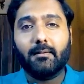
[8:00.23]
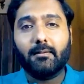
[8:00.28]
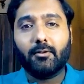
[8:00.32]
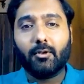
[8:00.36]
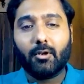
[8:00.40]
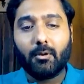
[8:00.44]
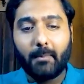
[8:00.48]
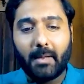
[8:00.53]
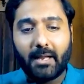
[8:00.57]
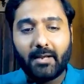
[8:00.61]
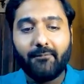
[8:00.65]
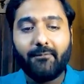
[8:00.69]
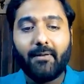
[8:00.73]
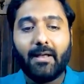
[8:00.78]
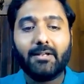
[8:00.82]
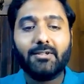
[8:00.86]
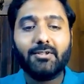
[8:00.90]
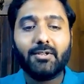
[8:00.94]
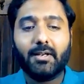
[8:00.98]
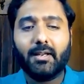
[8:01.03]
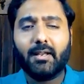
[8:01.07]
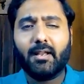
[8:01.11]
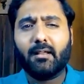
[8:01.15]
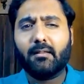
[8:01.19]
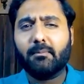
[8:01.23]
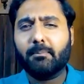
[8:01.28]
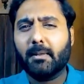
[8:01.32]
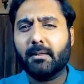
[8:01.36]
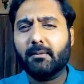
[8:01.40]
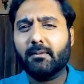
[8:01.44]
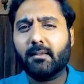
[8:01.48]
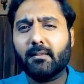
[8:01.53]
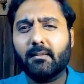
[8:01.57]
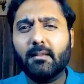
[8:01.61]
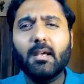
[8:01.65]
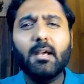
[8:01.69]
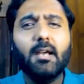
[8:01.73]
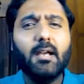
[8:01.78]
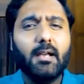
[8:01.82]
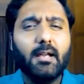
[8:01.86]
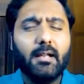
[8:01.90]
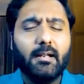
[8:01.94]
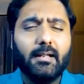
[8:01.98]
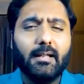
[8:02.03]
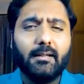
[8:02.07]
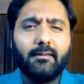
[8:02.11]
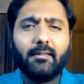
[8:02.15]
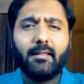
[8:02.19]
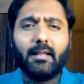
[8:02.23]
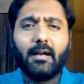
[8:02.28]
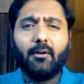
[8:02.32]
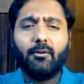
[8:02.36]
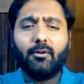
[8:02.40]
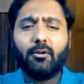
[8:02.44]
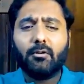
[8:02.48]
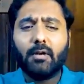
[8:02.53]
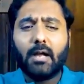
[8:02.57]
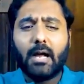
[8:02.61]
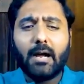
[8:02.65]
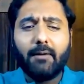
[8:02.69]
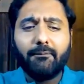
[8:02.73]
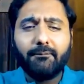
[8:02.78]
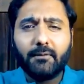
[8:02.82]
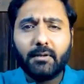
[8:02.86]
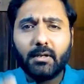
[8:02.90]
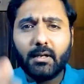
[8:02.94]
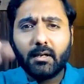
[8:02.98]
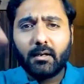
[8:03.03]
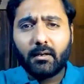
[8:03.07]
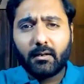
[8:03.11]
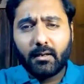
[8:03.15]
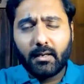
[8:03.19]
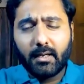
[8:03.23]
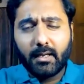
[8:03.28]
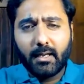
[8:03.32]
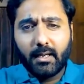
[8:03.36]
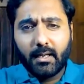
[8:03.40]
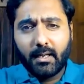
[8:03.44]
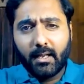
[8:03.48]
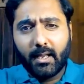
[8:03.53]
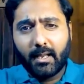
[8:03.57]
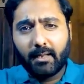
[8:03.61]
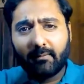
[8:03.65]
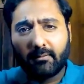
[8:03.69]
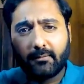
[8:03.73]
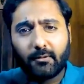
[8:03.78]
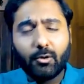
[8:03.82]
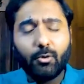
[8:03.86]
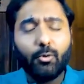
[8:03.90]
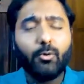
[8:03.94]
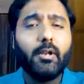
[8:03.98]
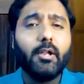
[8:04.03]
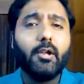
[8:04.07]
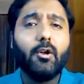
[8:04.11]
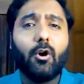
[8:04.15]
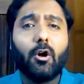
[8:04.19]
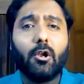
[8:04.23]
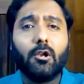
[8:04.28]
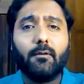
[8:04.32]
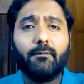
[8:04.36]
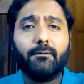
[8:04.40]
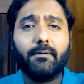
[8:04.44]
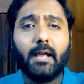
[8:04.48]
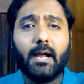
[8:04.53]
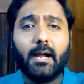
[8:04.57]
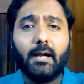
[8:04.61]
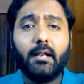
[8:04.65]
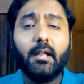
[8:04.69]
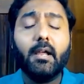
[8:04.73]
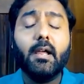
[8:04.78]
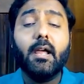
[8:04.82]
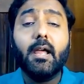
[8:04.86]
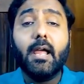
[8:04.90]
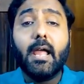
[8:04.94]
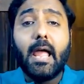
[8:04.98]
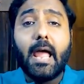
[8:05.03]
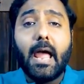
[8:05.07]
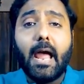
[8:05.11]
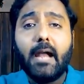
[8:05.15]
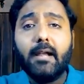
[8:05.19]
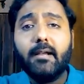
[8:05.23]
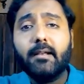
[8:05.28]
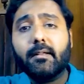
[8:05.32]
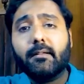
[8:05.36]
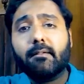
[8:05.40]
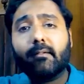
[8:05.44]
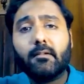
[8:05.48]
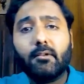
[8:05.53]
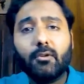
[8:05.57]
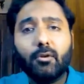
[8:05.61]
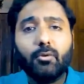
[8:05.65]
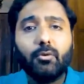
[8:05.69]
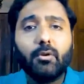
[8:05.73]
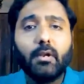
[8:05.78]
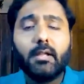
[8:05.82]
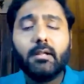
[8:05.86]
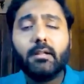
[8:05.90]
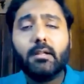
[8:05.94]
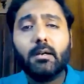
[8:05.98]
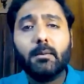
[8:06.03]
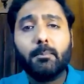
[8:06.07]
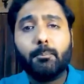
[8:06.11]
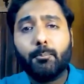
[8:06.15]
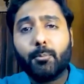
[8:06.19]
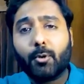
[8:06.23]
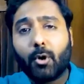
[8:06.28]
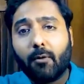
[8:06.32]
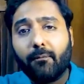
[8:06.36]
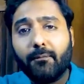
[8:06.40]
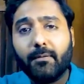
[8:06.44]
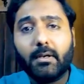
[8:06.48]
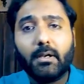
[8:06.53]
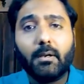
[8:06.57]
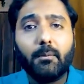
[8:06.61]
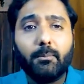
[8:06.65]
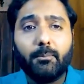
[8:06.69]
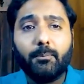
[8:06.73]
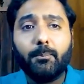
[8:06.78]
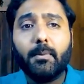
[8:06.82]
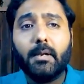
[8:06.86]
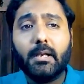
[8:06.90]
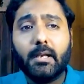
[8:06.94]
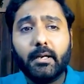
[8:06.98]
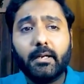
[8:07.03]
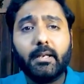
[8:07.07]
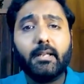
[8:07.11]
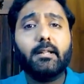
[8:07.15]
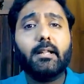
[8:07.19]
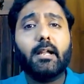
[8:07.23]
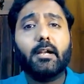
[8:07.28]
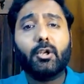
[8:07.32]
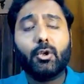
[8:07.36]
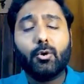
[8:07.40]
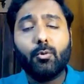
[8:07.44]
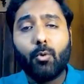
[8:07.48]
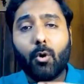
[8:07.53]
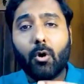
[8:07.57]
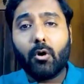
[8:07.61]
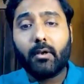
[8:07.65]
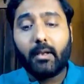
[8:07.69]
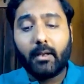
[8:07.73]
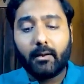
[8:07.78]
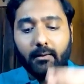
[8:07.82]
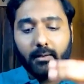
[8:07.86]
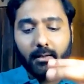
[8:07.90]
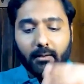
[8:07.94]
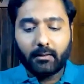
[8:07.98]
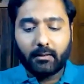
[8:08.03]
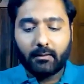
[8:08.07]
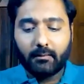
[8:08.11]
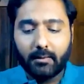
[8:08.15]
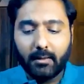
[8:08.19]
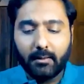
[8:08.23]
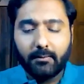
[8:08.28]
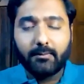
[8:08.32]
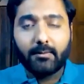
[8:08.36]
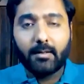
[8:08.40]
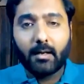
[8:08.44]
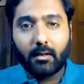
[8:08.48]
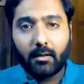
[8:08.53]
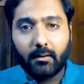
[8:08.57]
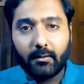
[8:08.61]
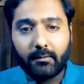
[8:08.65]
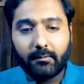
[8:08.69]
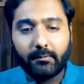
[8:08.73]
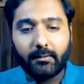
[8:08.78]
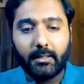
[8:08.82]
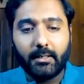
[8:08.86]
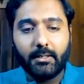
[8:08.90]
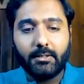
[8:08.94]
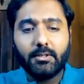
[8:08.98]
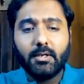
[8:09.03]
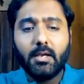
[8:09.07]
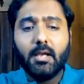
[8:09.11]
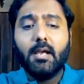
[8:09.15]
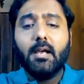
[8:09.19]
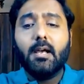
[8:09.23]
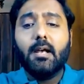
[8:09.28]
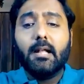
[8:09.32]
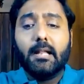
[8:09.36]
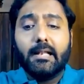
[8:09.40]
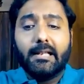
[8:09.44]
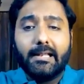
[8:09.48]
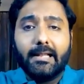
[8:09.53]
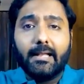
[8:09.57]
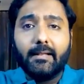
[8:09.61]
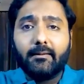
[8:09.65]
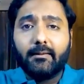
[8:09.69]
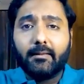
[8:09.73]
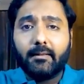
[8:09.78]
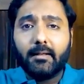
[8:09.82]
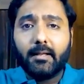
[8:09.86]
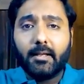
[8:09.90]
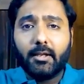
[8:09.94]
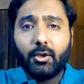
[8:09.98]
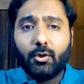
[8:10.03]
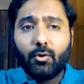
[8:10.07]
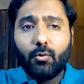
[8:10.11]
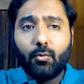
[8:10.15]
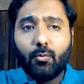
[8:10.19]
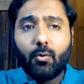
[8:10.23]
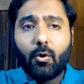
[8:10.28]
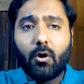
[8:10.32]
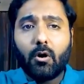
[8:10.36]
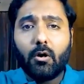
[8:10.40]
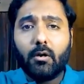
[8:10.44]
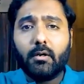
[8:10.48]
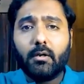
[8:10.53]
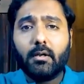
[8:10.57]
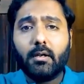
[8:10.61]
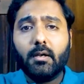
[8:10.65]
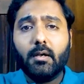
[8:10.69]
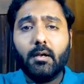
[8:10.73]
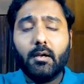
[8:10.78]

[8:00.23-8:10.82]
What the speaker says: your manufacturing expenses. Let's say after excluding all of that and excluding the profitability that you want at this current stage, let's say you want